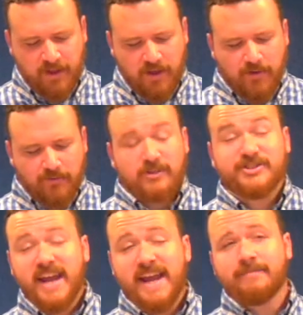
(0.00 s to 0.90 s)
For
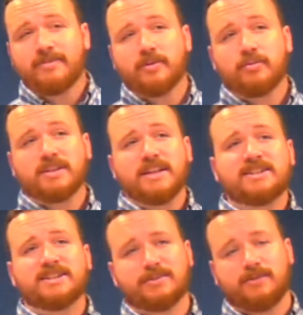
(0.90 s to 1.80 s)
James, the
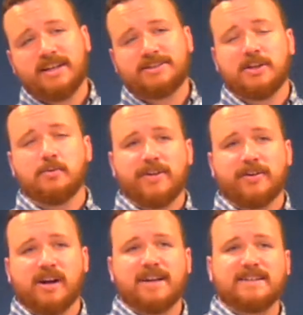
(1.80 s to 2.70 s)
religious question, whether
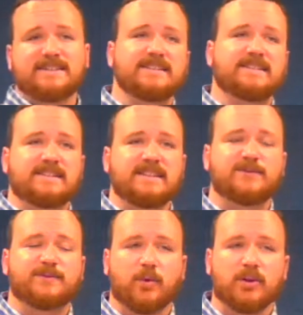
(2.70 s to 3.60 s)
God exists,
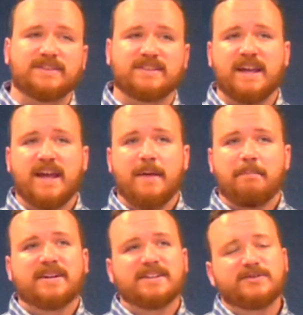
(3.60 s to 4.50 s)
is forced
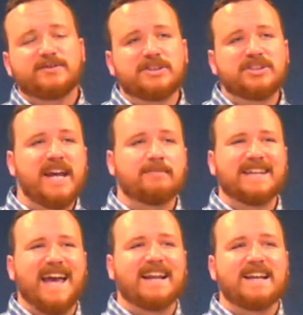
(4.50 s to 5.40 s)
because for James,
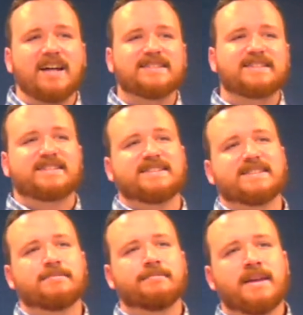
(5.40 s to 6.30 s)

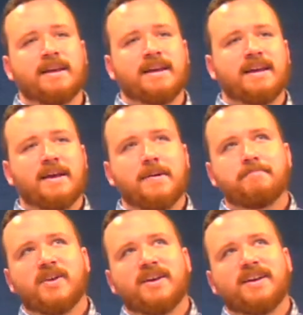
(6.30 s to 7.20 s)
agnosticism
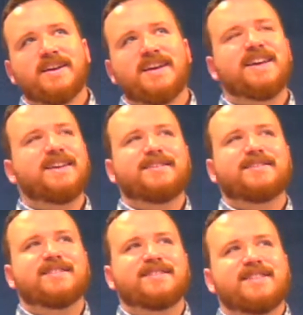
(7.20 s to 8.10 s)

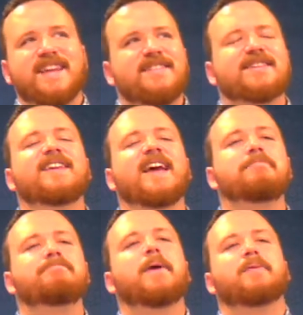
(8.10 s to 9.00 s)
is in the
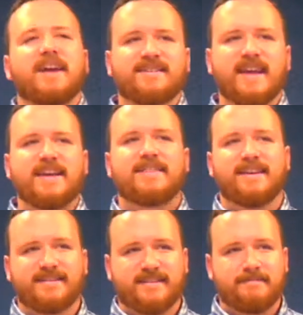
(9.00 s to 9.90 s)
same boat as
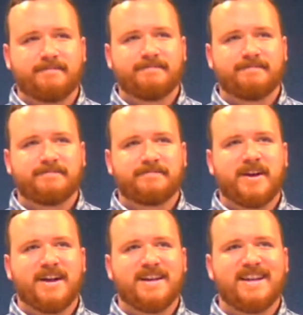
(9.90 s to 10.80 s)
atheism,
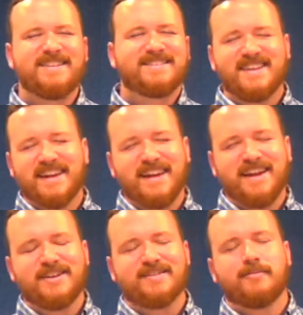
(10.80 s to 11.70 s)
right? He's thinking
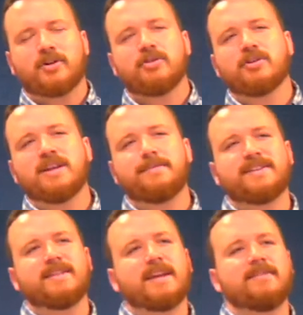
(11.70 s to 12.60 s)
of it somewhat crudely, but
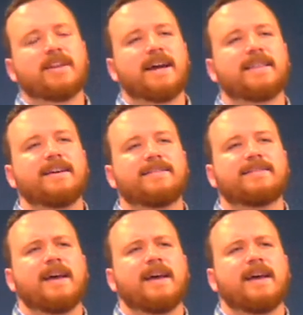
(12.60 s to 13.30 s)
he's thinking of it like this.